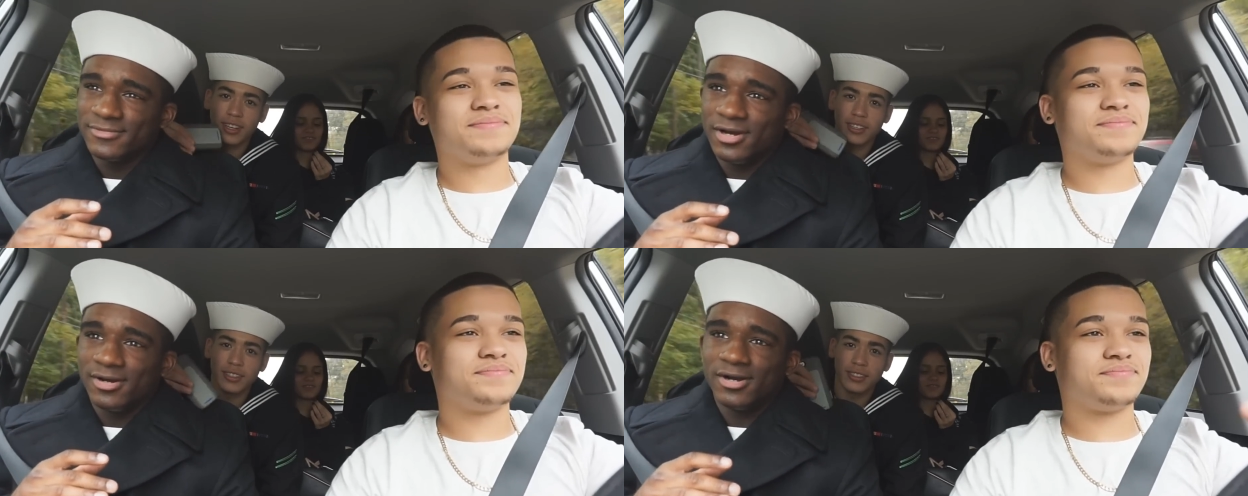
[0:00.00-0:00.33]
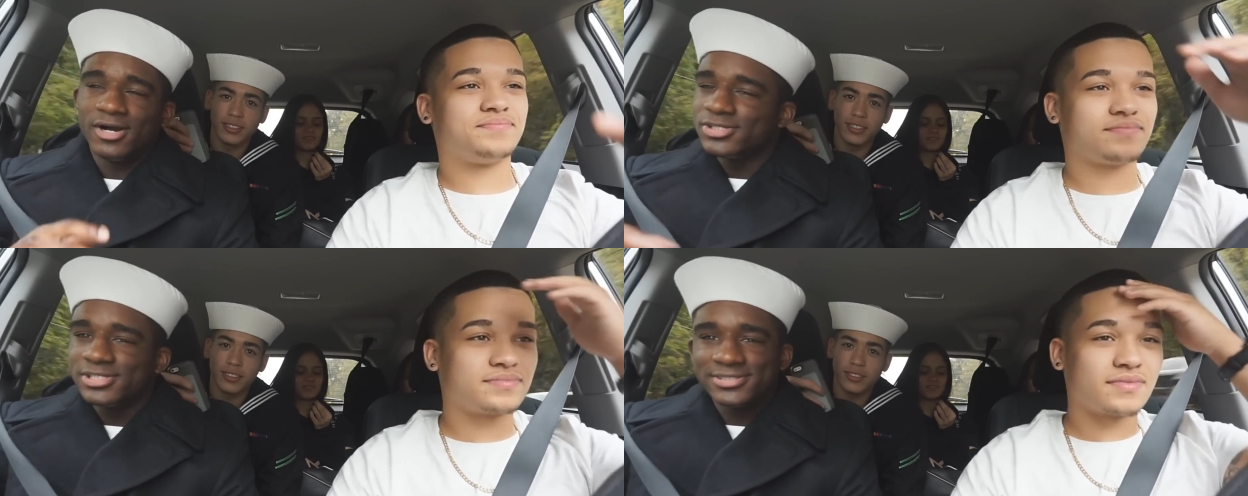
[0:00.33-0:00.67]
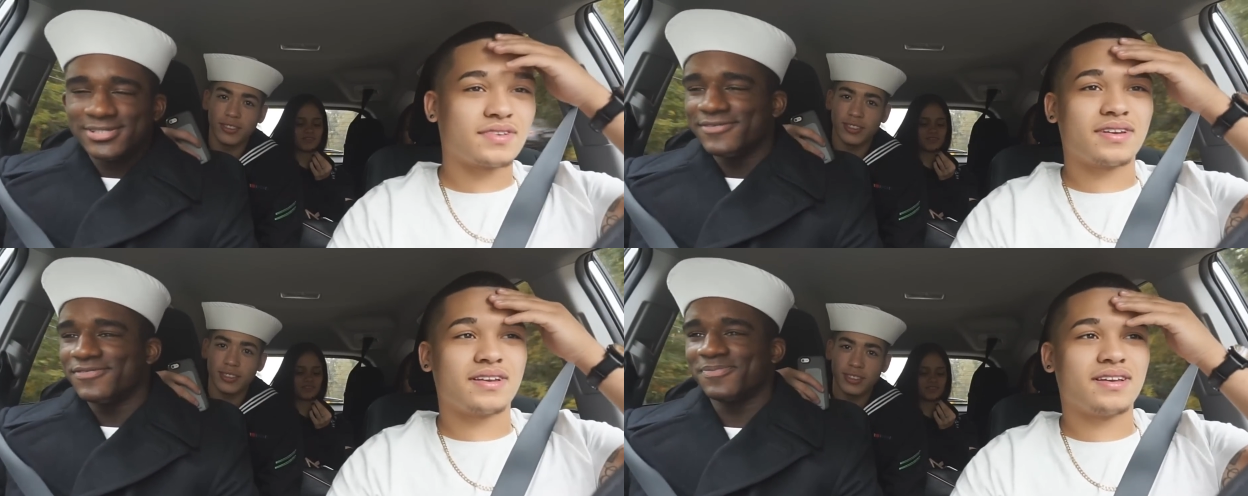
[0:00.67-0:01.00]
Speaker 1: a
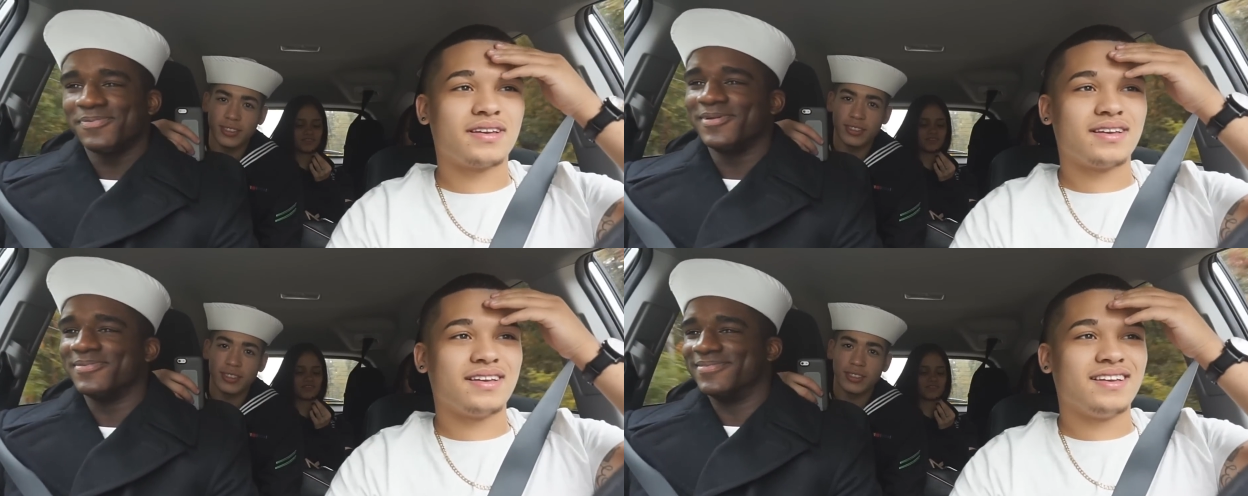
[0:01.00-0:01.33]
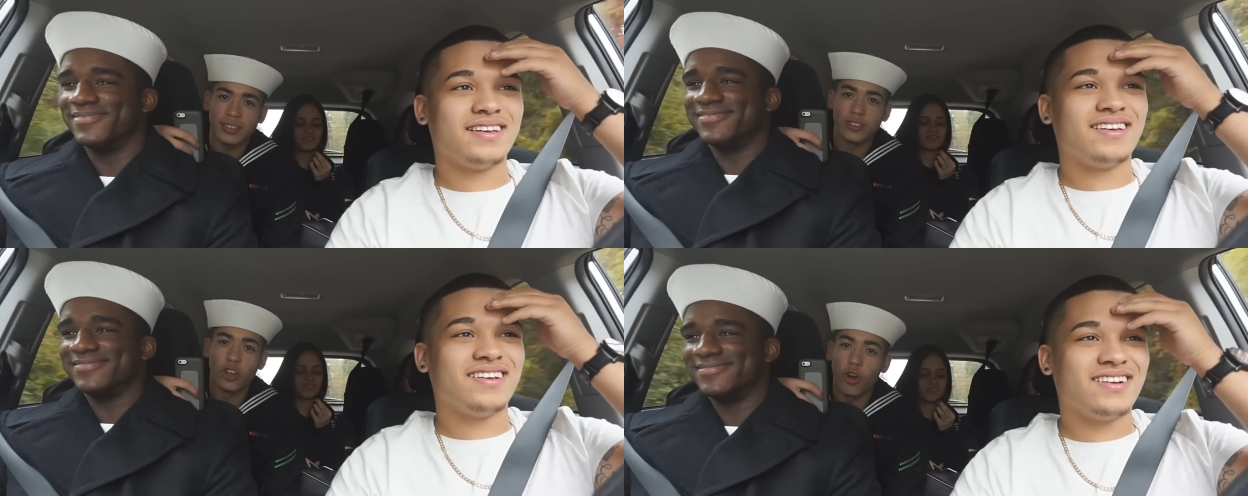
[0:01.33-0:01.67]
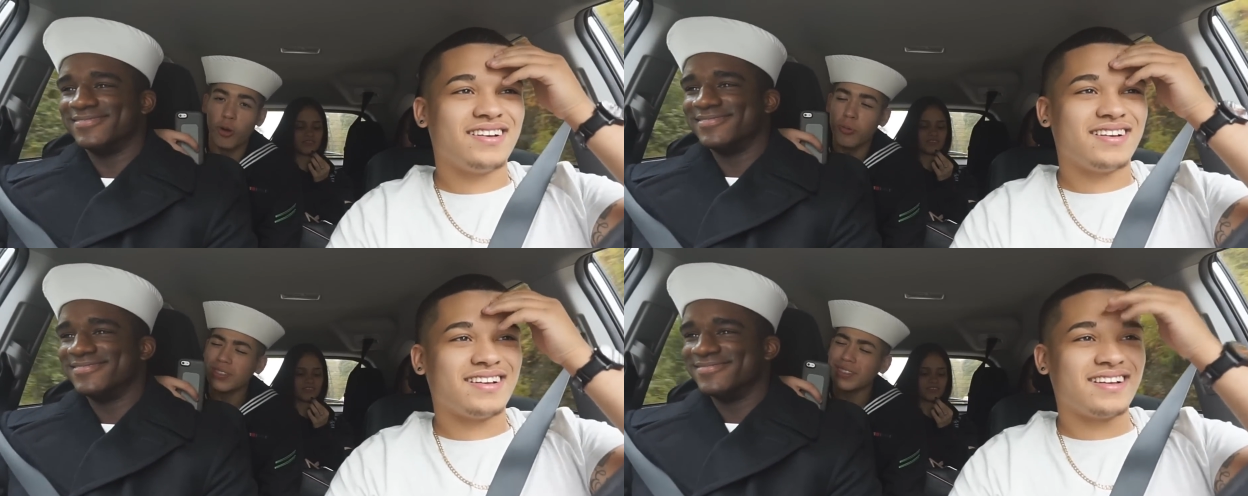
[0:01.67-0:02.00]
hundred different people.
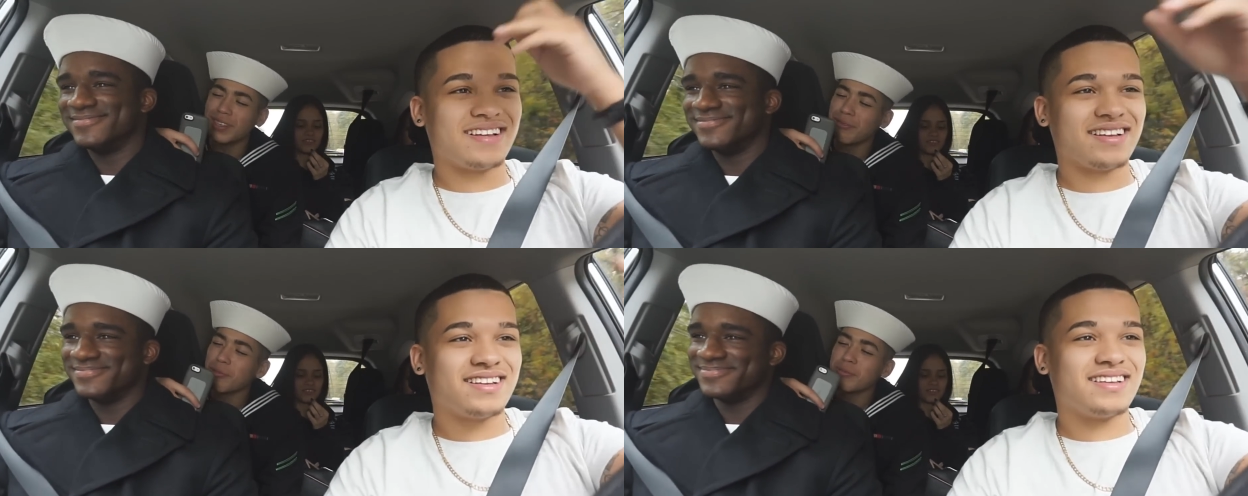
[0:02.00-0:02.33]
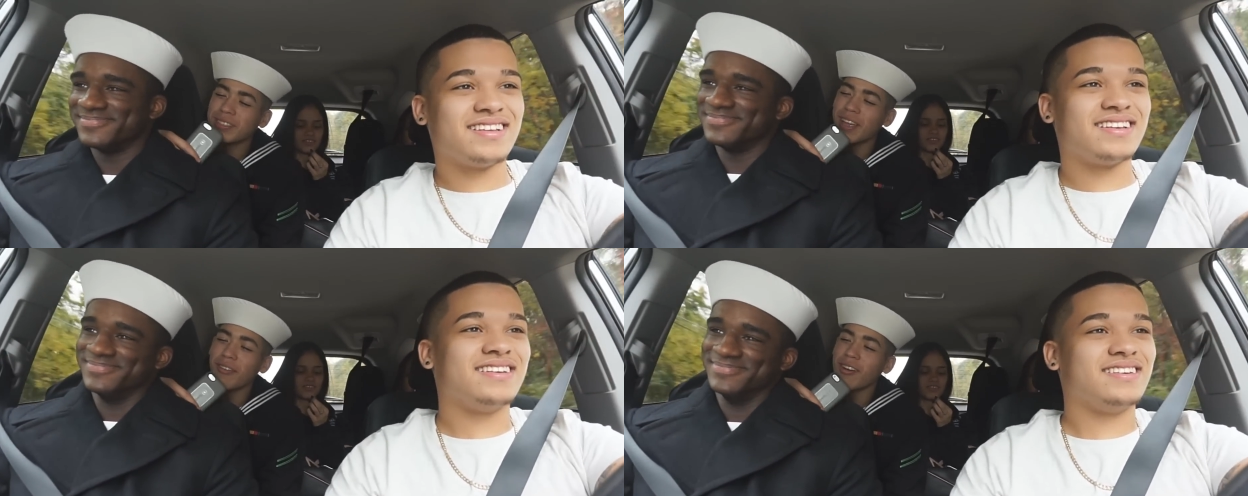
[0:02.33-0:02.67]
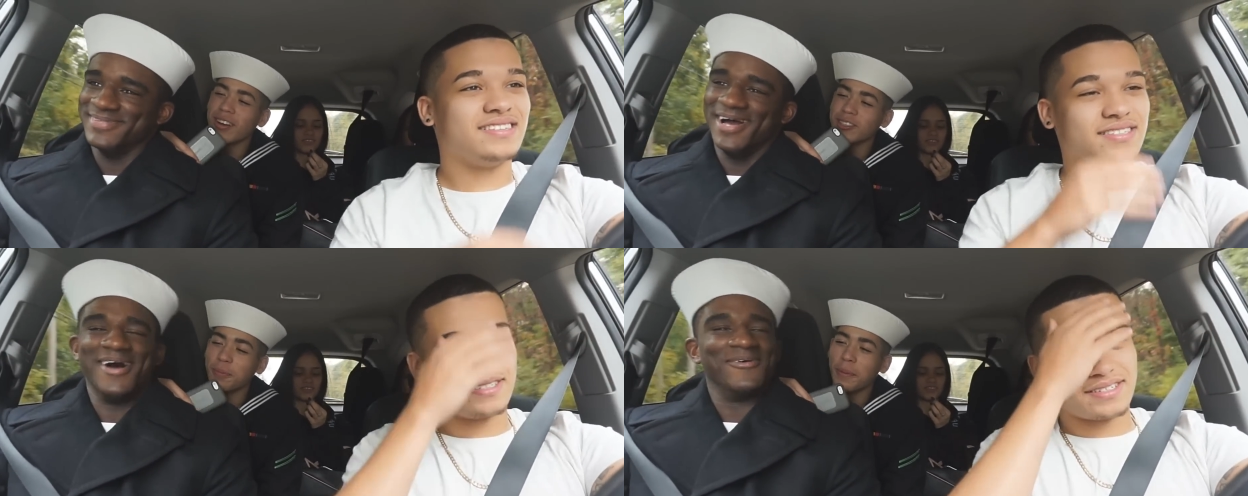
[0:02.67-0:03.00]
No, it was it was never
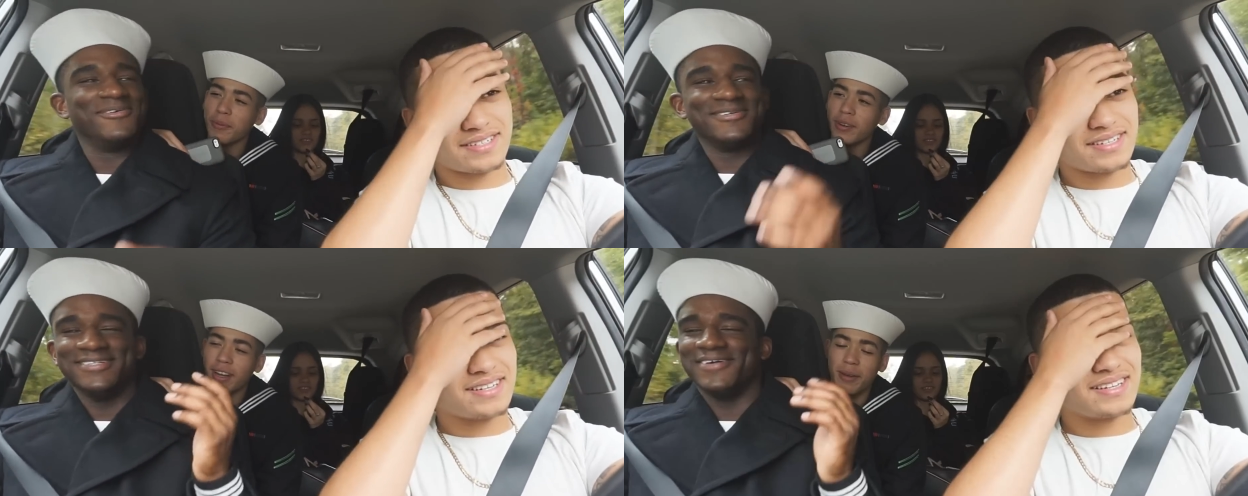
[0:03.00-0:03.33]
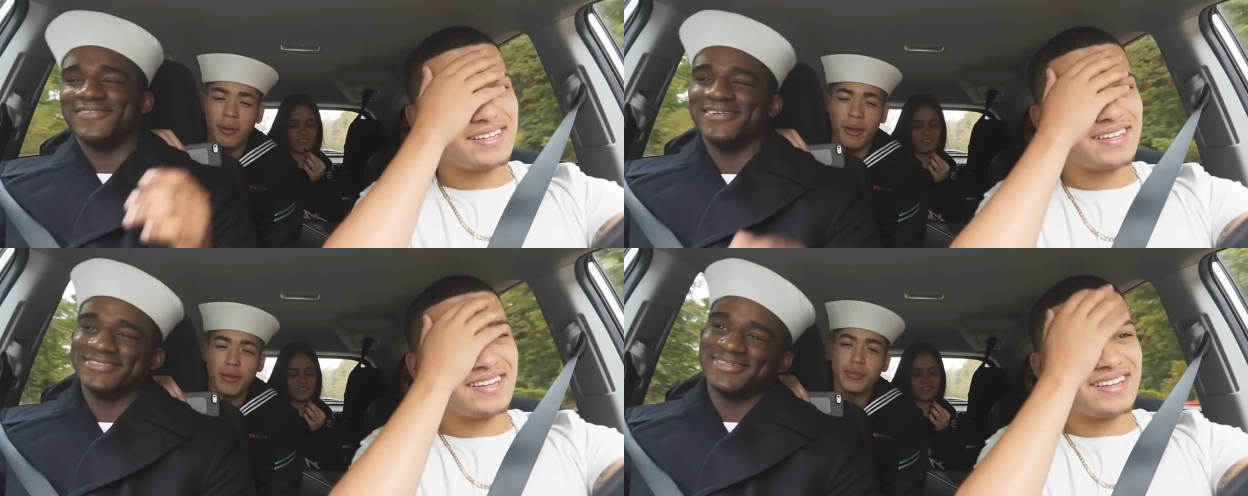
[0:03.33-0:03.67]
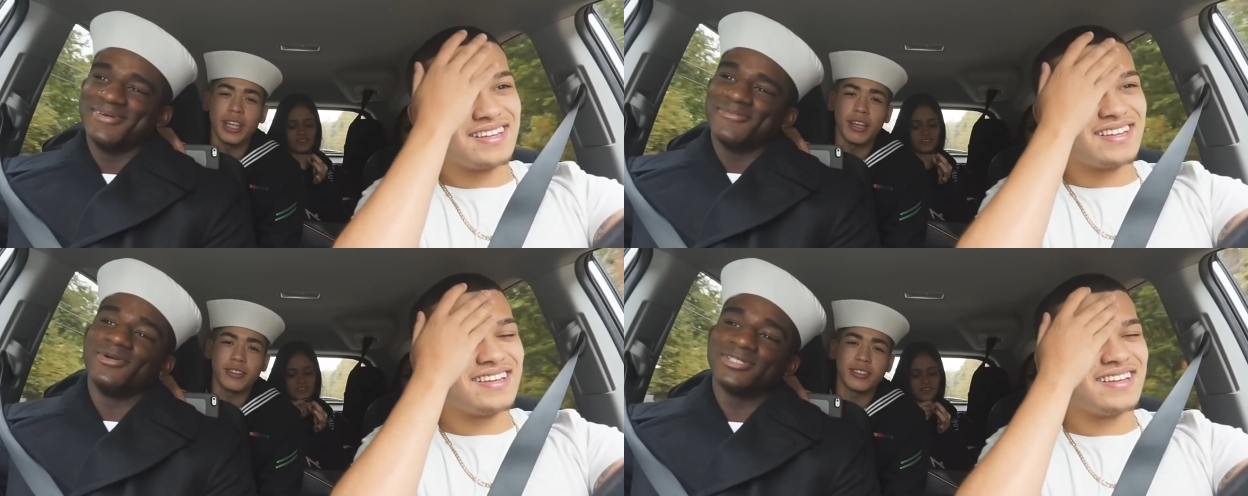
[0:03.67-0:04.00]
100 nah, we never, It
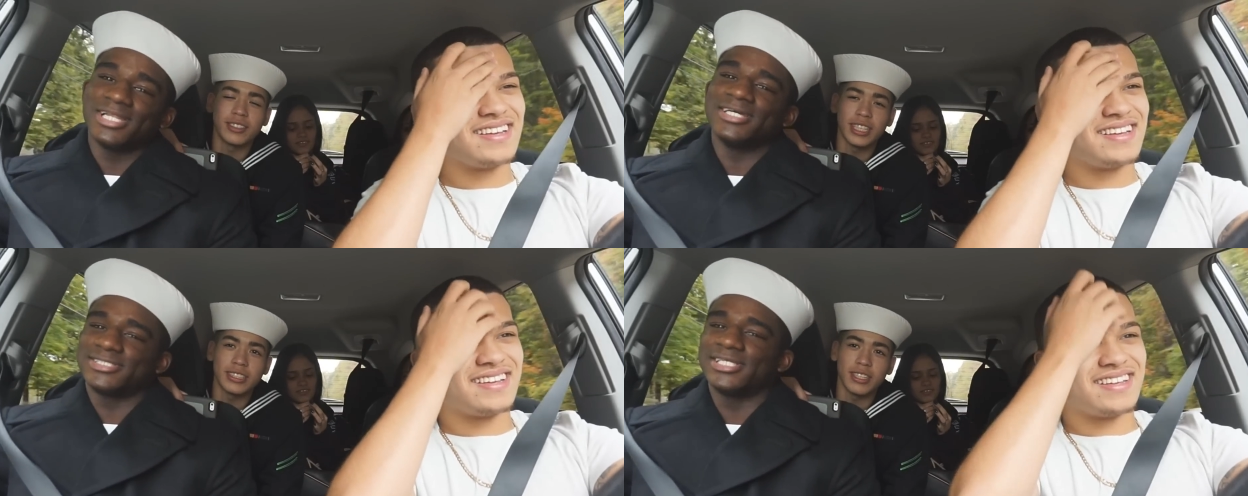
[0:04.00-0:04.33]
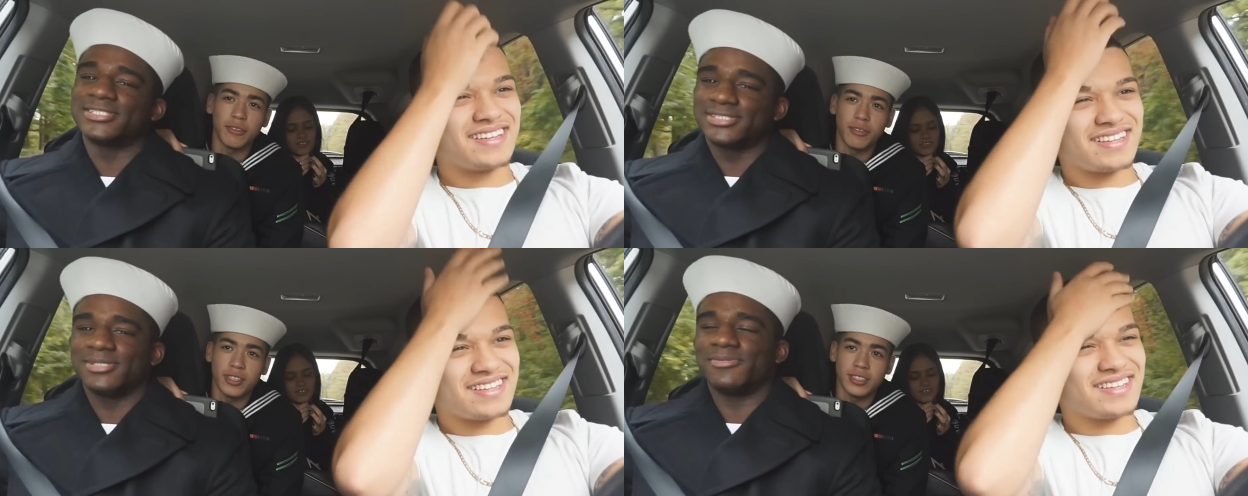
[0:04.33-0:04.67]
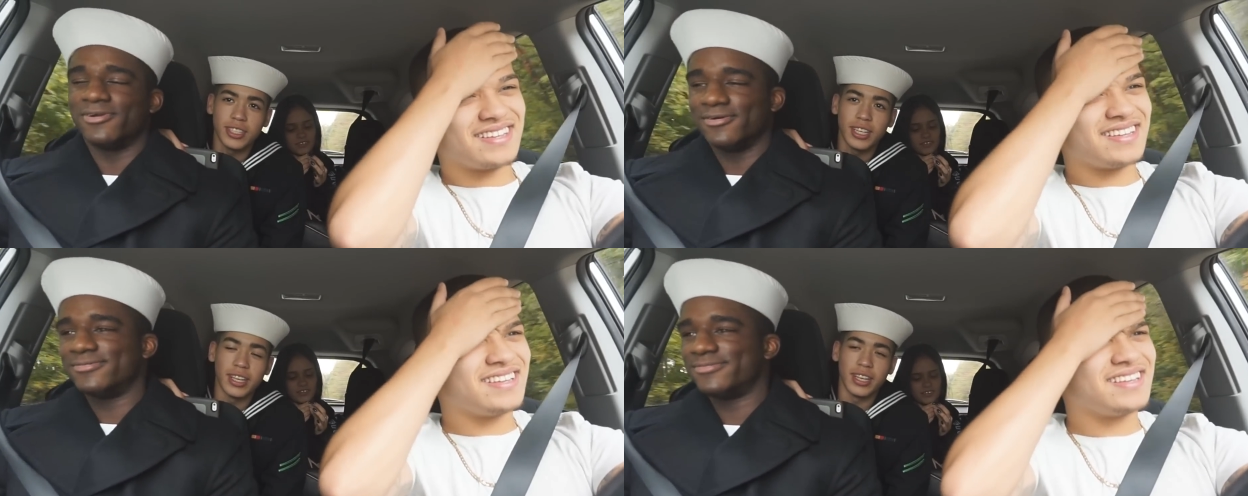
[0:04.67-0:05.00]
was like we was like 60,
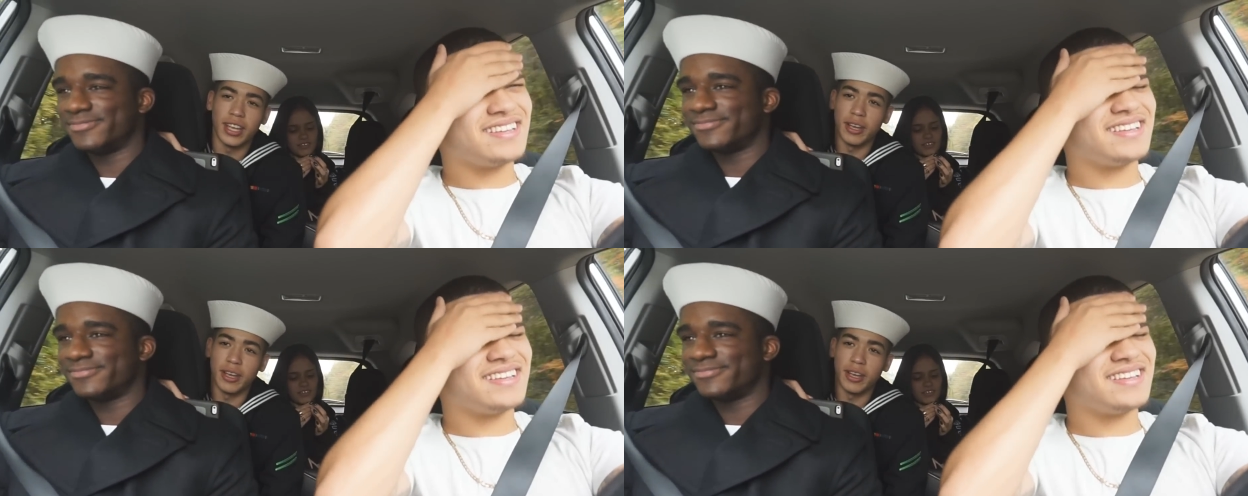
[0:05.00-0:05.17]
bro.